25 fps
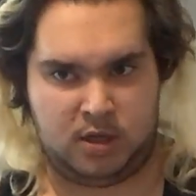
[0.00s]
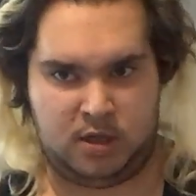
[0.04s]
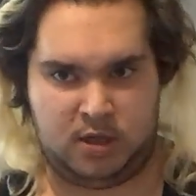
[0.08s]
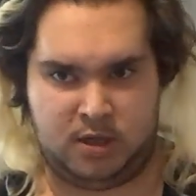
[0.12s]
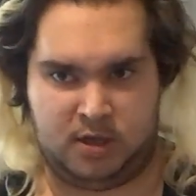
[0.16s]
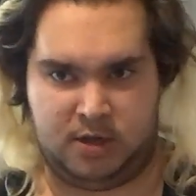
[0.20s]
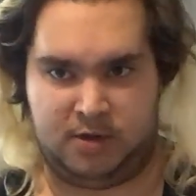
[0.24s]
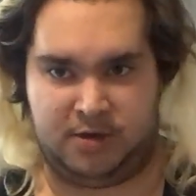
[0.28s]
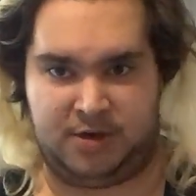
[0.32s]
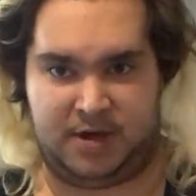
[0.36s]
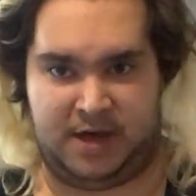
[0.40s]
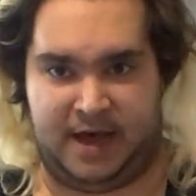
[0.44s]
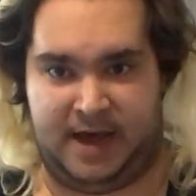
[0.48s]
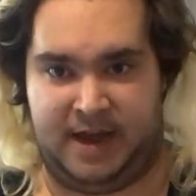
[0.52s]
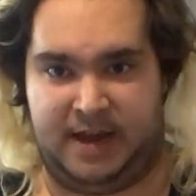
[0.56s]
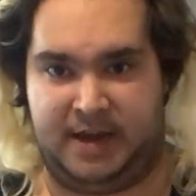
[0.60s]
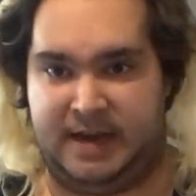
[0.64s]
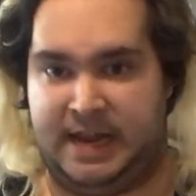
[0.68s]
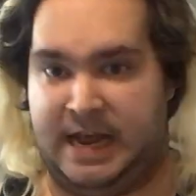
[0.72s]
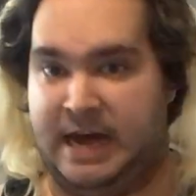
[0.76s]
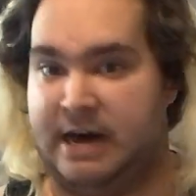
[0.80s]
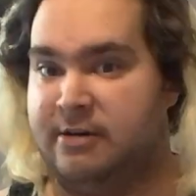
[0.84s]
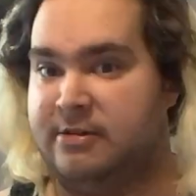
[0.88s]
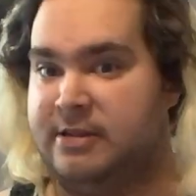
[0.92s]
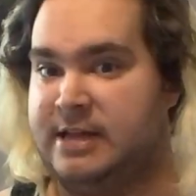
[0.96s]
Okay,
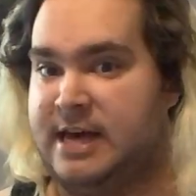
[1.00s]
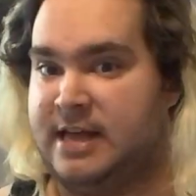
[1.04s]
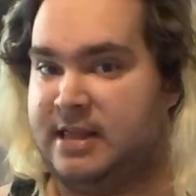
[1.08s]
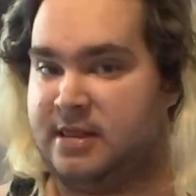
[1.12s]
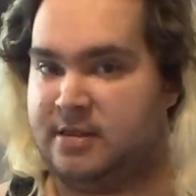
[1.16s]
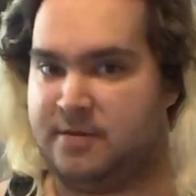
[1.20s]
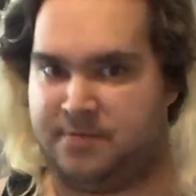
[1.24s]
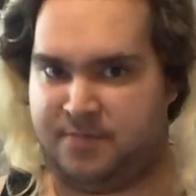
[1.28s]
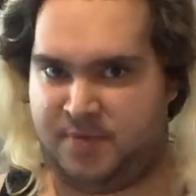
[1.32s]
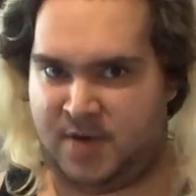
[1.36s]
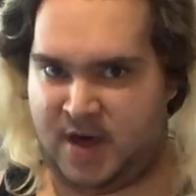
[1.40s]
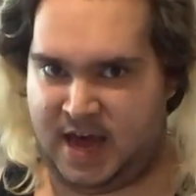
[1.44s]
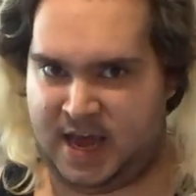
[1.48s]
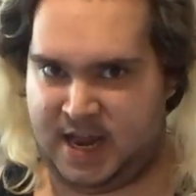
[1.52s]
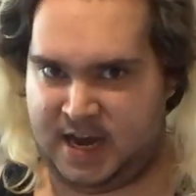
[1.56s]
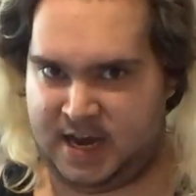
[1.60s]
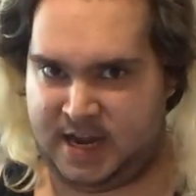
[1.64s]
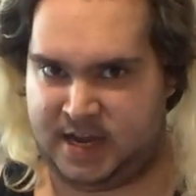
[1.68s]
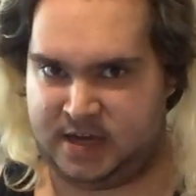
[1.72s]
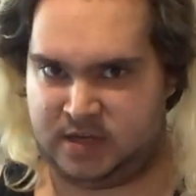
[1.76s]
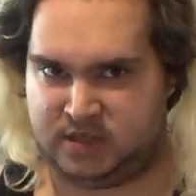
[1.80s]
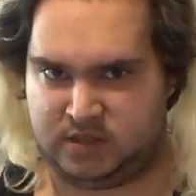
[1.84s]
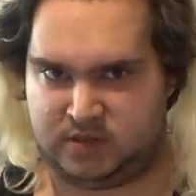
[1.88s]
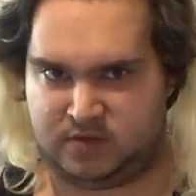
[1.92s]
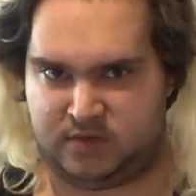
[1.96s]
now that the paint
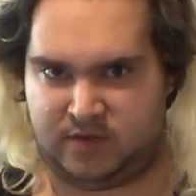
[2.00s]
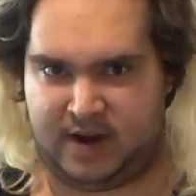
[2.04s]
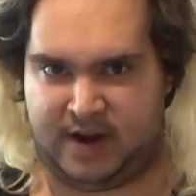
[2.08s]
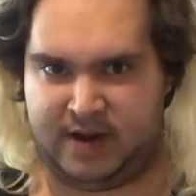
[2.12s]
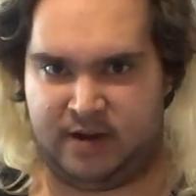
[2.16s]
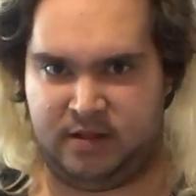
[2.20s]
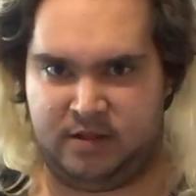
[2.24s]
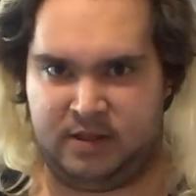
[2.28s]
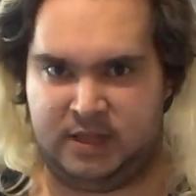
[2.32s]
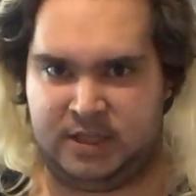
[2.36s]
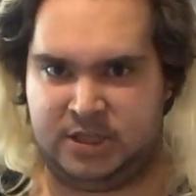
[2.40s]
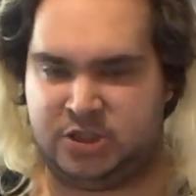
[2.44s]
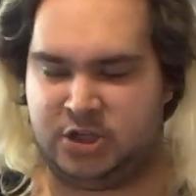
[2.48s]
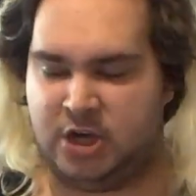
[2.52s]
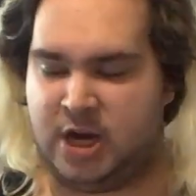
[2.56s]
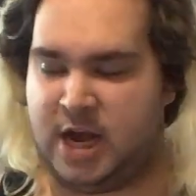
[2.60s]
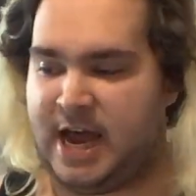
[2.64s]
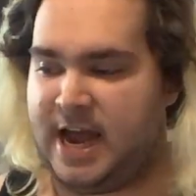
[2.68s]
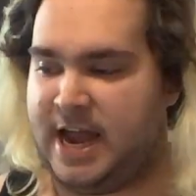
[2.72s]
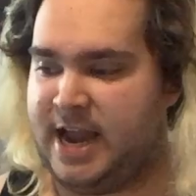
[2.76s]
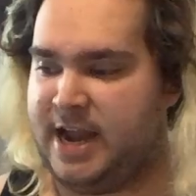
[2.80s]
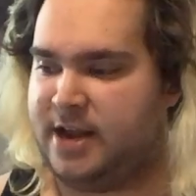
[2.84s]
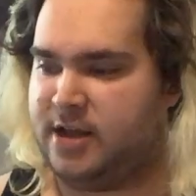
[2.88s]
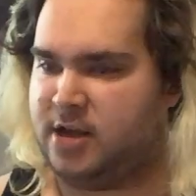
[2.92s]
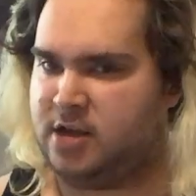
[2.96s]
is finally
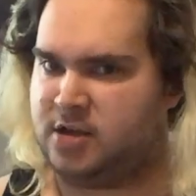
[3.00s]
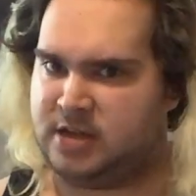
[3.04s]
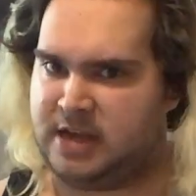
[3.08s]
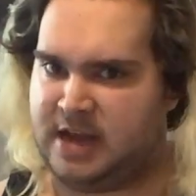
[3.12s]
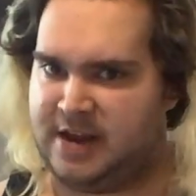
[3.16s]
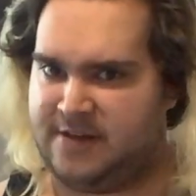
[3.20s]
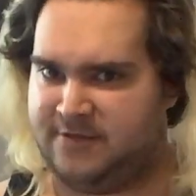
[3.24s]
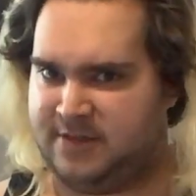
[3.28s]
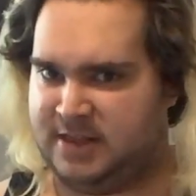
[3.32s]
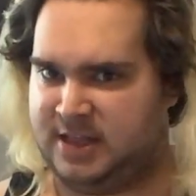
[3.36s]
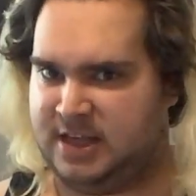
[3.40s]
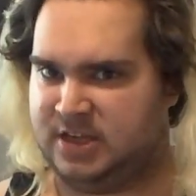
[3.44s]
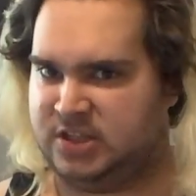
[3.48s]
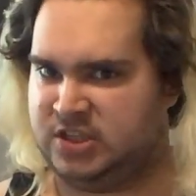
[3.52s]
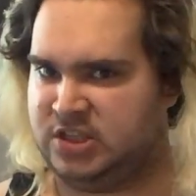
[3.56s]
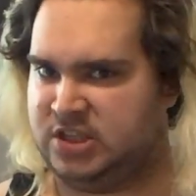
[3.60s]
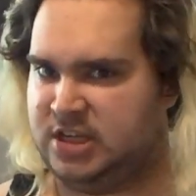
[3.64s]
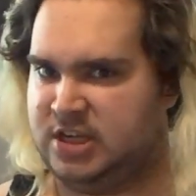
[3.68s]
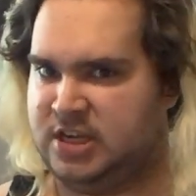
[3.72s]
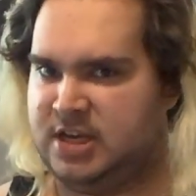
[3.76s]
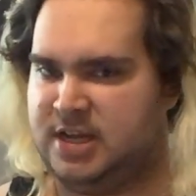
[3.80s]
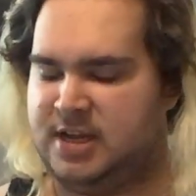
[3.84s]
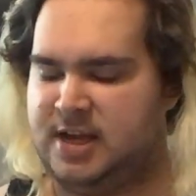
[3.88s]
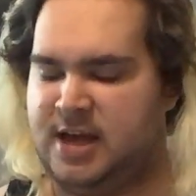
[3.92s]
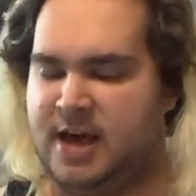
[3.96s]
dried, everything's
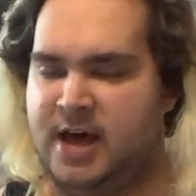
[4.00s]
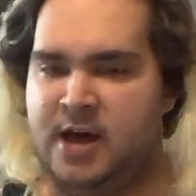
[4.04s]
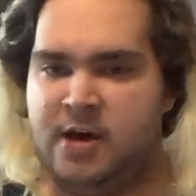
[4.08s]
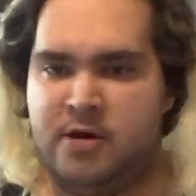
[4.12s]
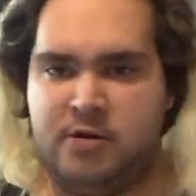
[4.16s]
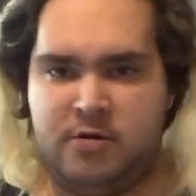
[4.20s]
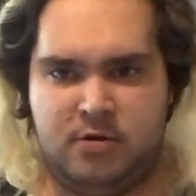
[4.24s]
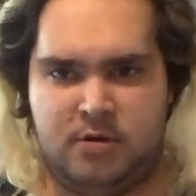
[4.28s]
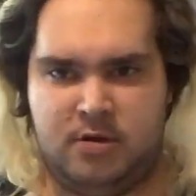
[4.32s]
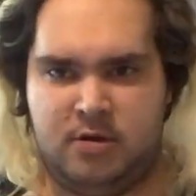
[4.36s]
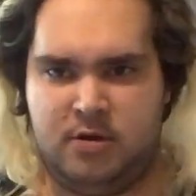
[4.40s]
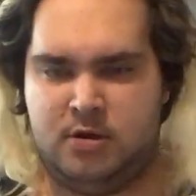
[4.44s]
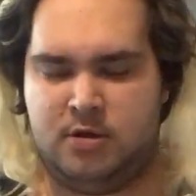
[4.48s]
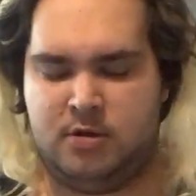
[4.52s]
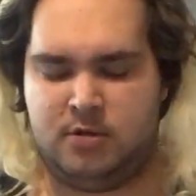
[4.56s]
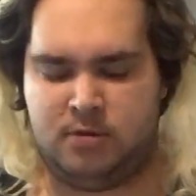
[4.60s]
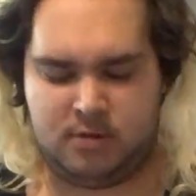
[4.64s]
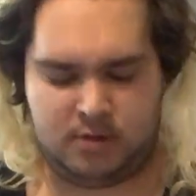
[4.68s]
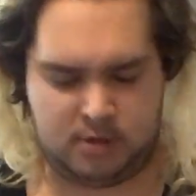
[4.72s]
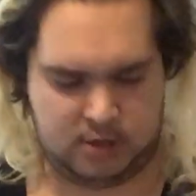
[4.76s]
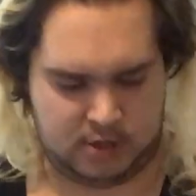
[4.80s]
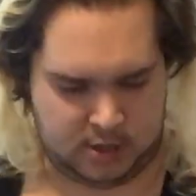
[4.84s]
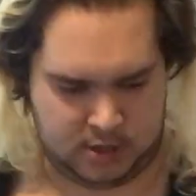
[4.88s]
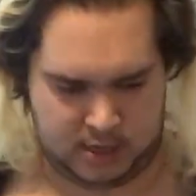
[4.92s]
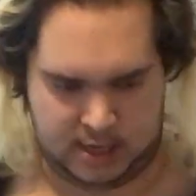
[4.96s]
good to go,
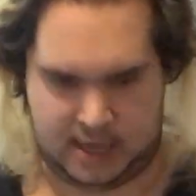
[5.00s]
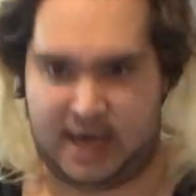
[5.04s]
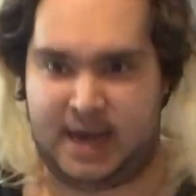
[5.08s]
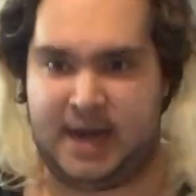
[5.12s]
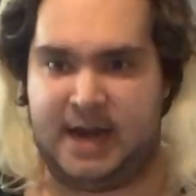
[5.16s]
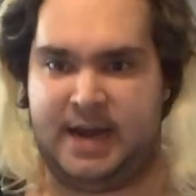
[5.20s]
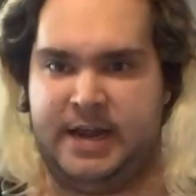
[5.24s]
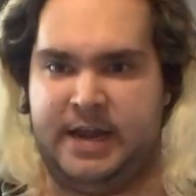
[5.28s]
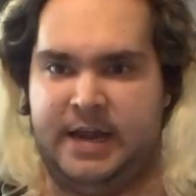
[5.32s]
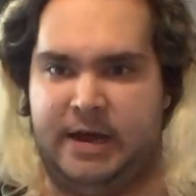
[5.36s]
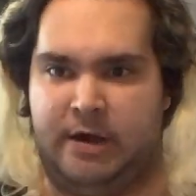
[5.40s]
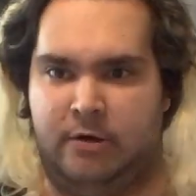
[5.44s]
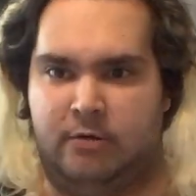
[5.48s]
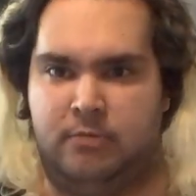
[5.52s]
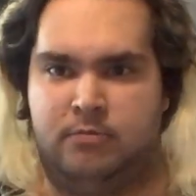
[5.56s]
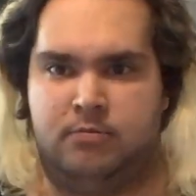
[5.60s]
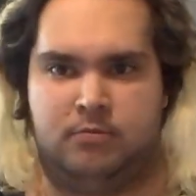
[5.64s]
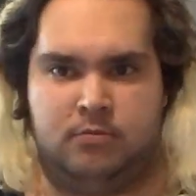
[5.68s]
and I know,